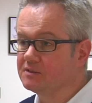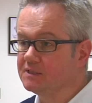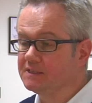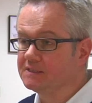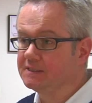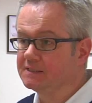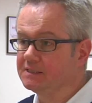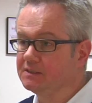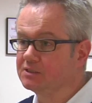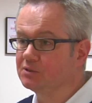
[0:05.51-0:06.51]
of Statistics
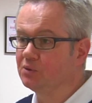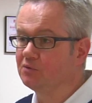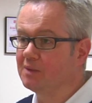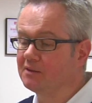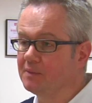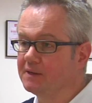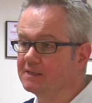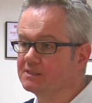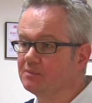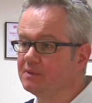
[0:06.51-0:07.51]
in the School of
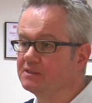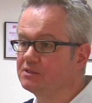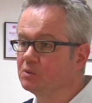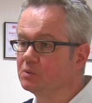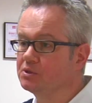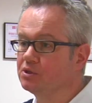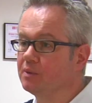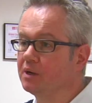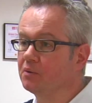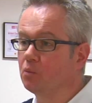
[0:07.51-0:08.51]
Mathematics. I'm here to talk to you
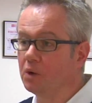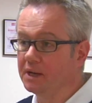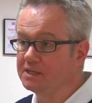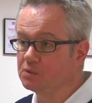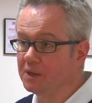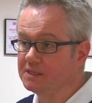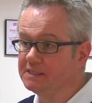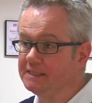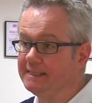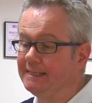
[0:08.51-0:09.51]
about
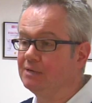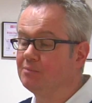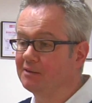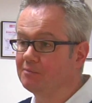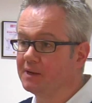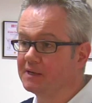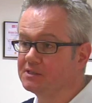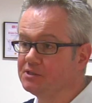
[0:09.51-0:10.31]
1A20 Mathematics